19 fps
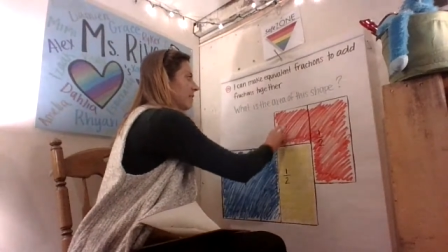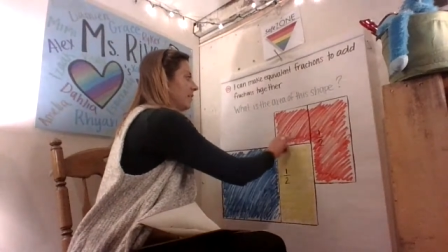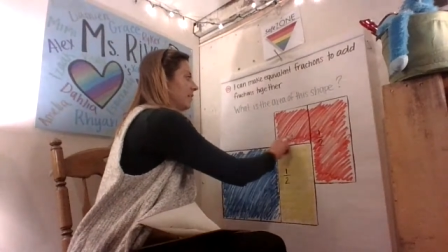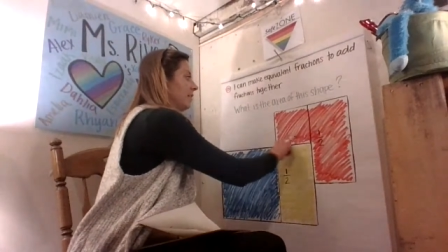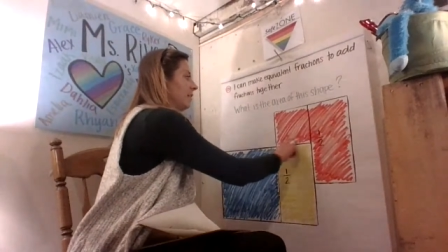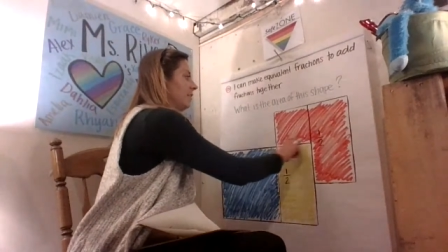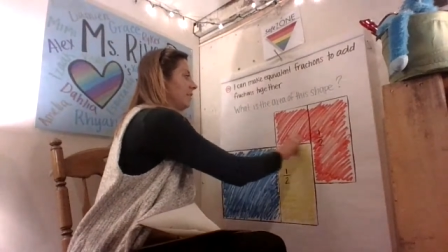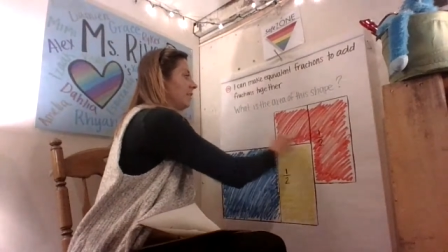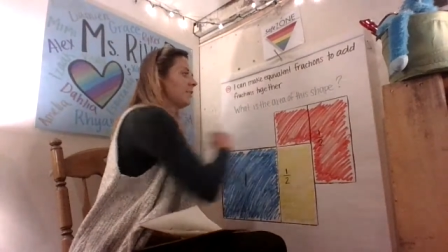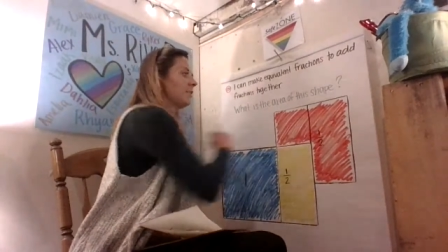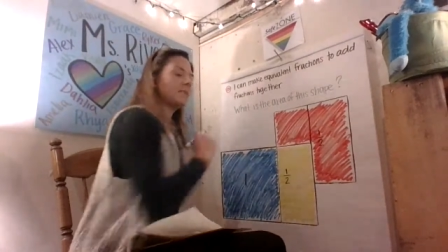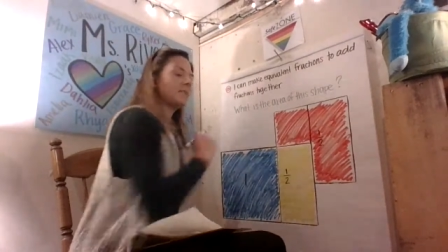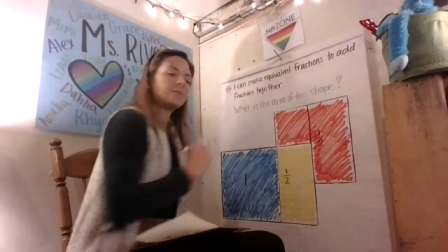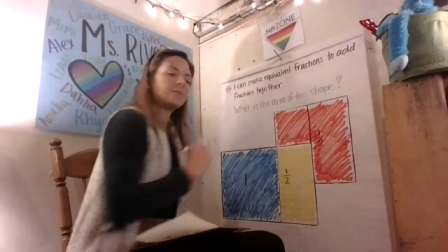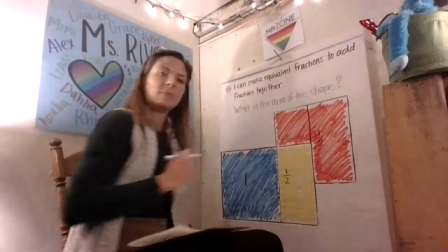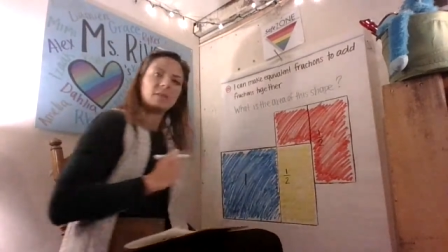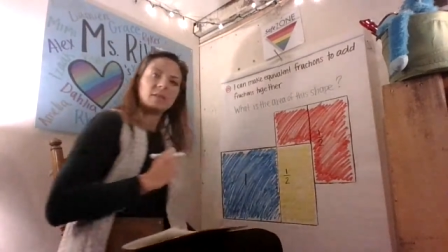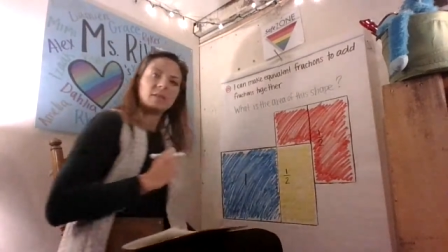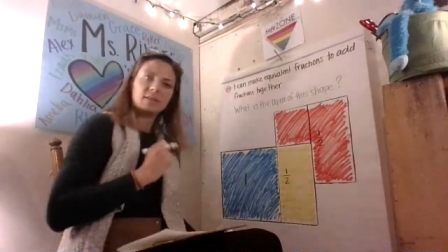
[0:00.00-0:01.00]
And this
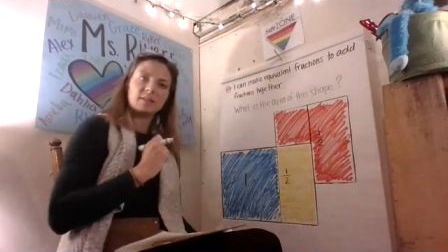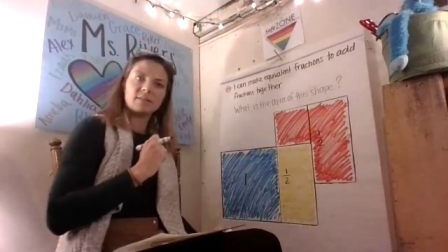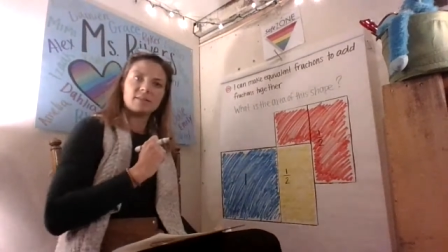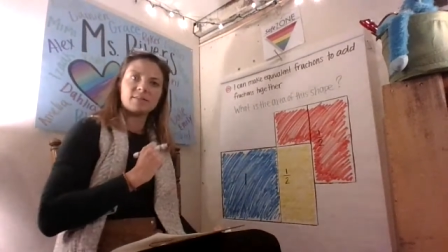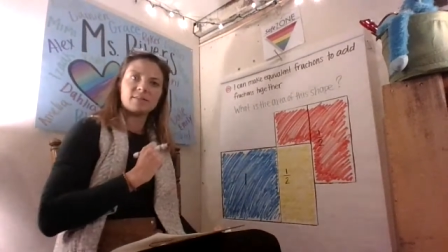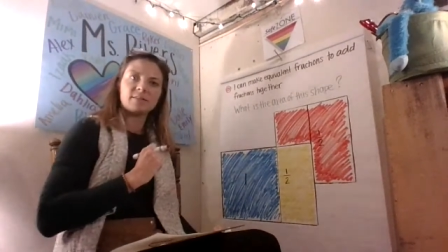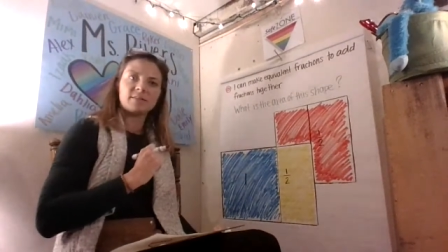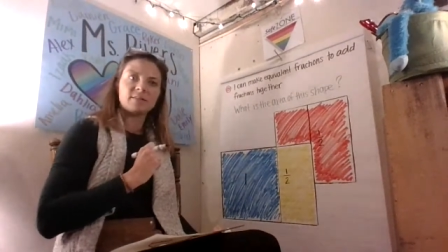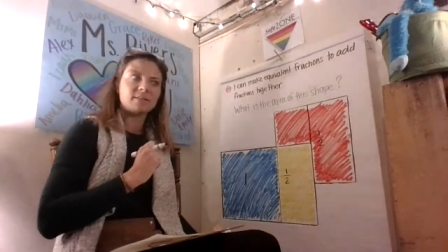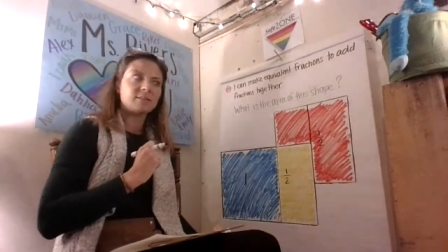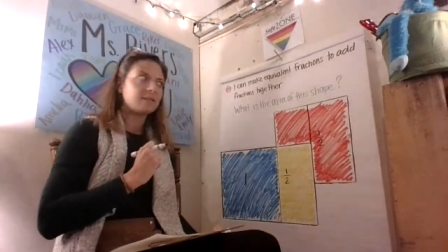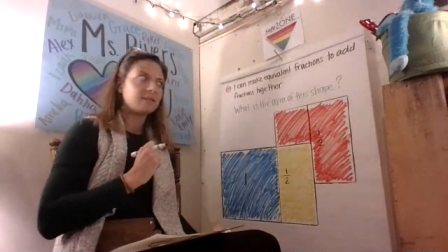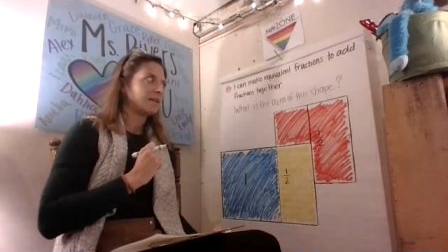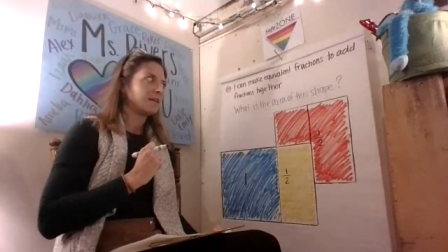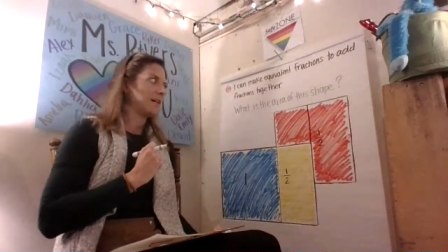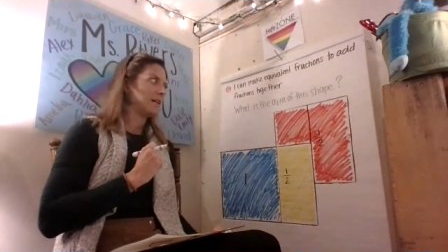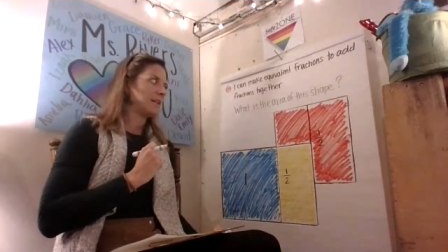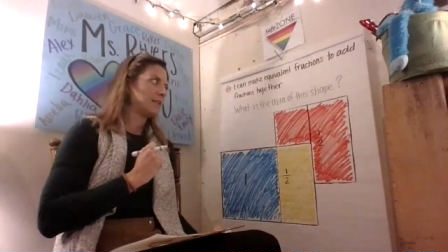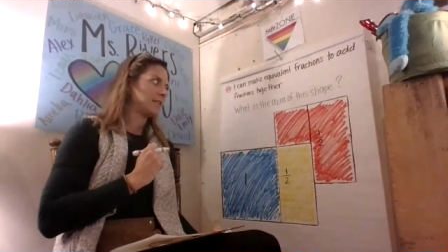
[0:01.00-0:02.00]
piece,
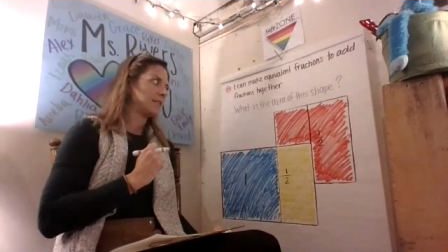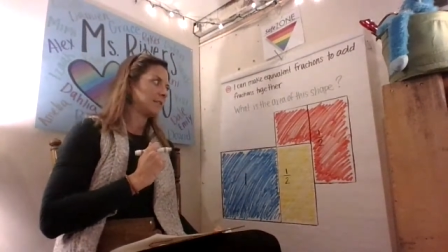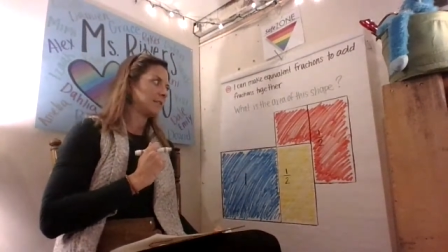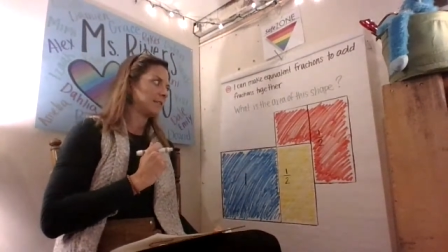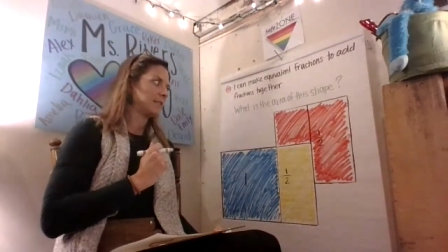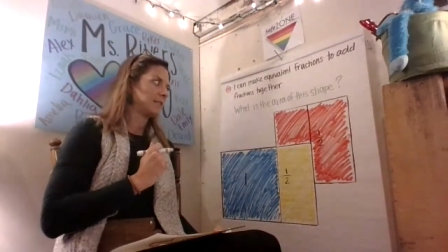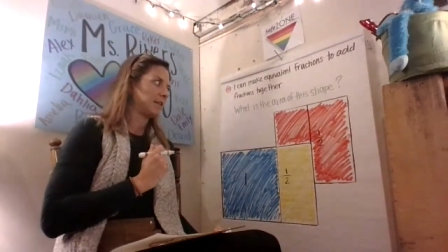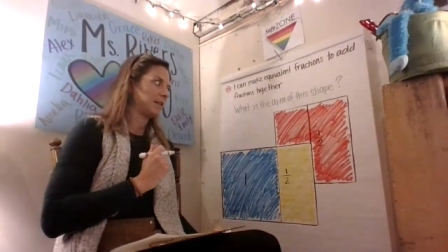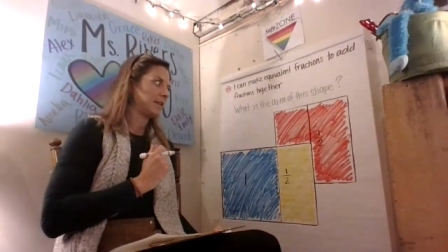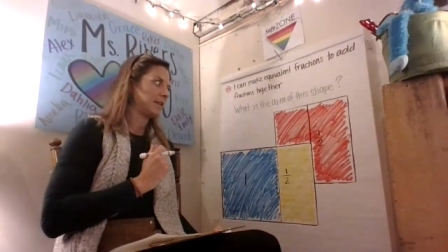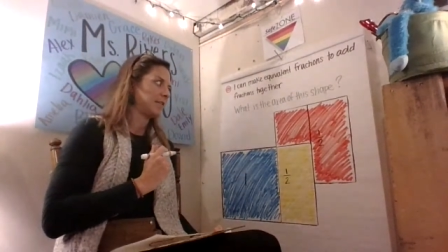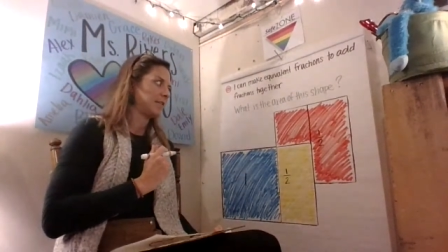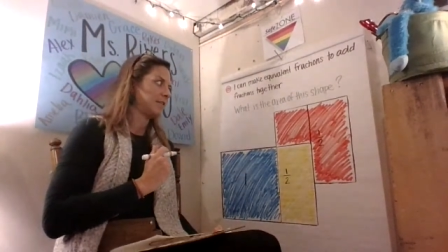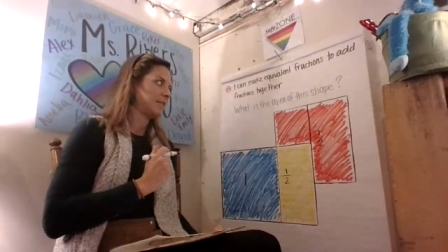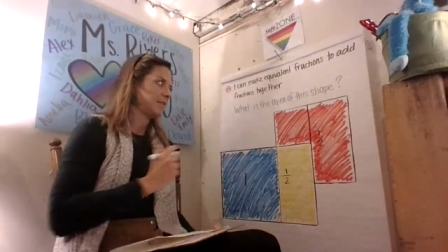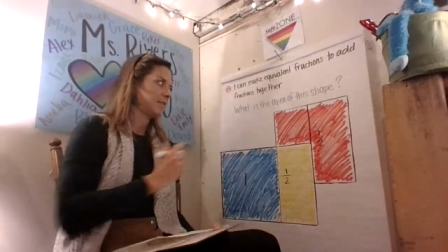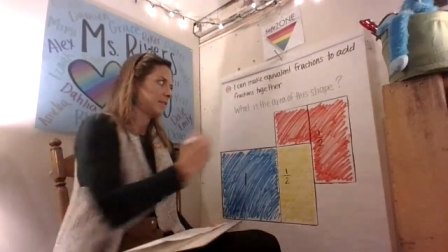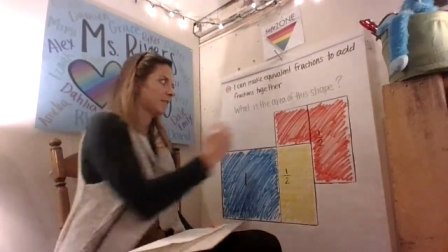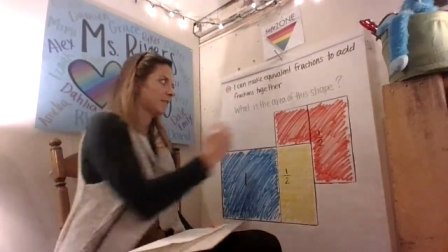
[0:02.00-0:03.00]
I can tell,
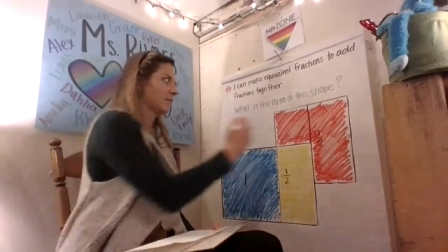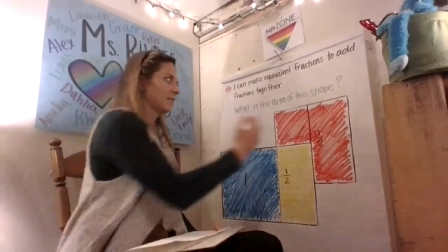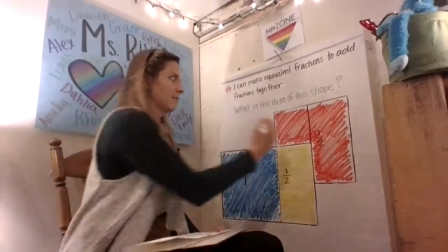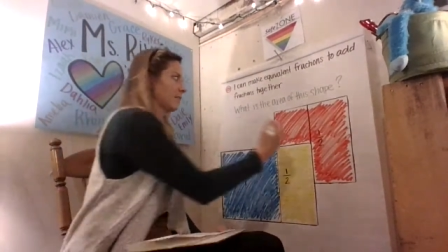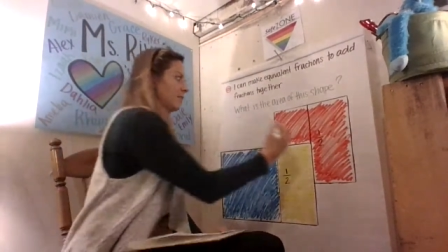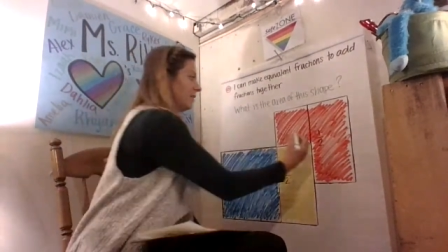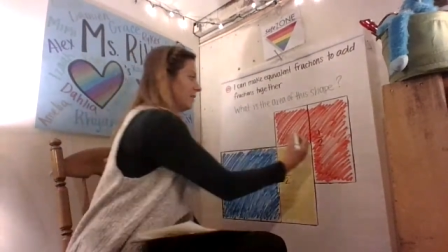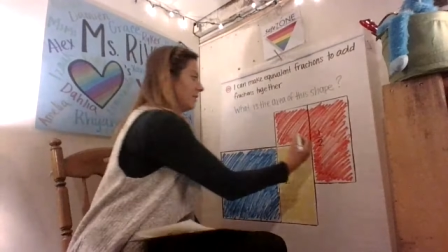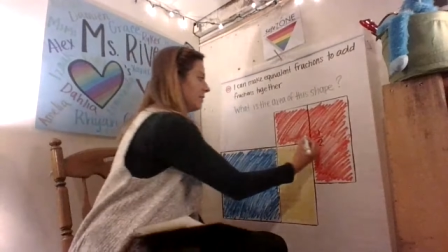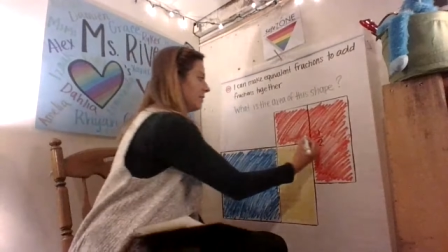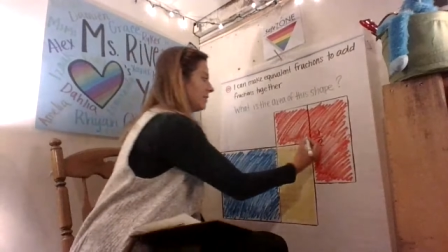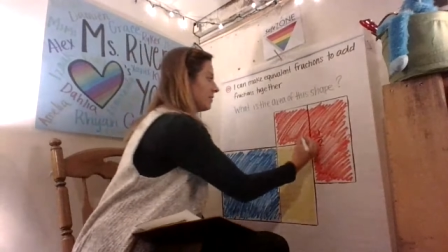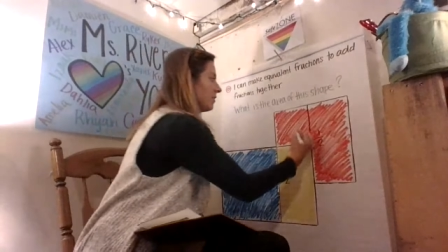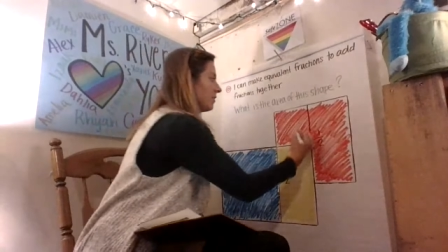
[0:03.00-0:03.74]
is